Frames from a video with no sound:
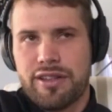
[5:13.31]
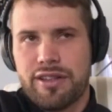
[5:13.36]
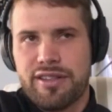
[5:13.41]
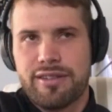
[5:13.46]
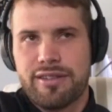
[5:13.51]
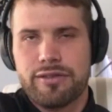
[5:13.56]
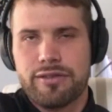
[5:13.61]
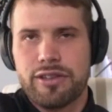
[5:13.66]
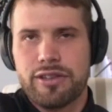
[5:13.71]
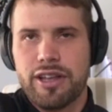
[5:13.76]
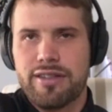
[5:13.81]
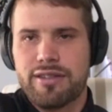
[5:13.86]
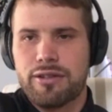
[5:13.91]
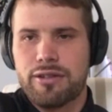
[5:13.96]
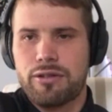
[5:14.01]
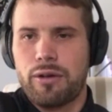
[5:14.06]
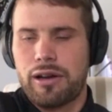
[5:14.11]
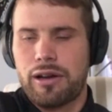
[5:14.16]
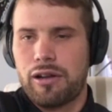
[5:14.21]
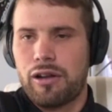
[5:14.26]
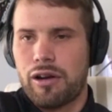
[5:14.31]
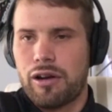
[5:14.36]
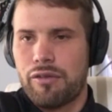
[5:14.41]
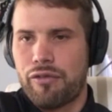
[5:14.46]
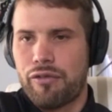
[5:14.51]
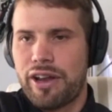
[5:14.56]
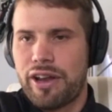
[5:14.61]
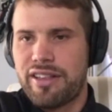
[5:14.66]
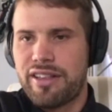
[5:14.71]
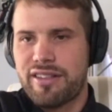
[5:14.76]
there's quite
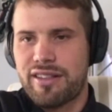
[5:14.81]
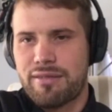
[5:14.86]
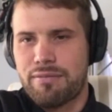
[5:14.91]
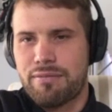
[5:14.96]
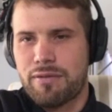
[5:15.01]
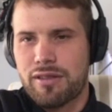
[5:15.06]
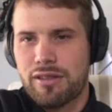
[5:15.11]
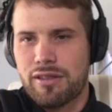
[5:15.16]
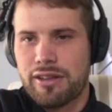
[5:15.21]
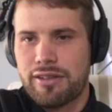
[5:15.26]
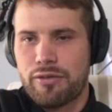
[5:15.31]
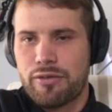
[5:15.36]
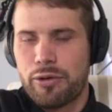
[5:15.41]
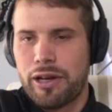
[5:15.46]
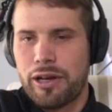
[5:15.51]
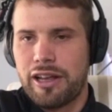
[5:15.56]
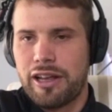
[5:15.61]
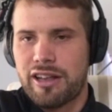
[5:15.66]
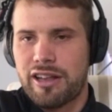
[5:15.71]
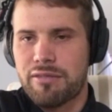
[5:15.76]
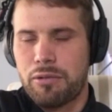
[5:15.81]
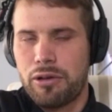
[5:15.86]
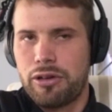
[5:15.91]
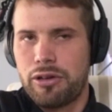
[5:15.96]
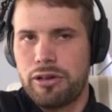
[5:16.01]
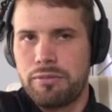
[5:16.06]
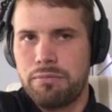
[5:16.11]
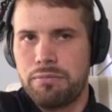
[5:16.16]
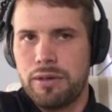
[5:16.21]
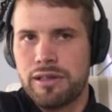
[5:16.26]
a lot of races. It really
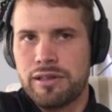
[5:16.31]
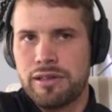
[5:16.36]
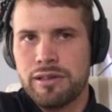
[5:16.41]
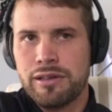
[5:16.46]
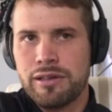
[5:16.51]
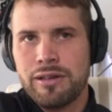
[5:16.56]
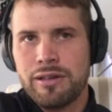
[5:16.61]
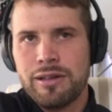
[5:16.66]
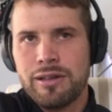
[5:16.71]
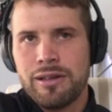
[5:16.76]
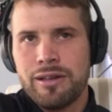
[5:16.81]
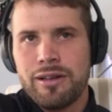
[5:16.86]
exploded. But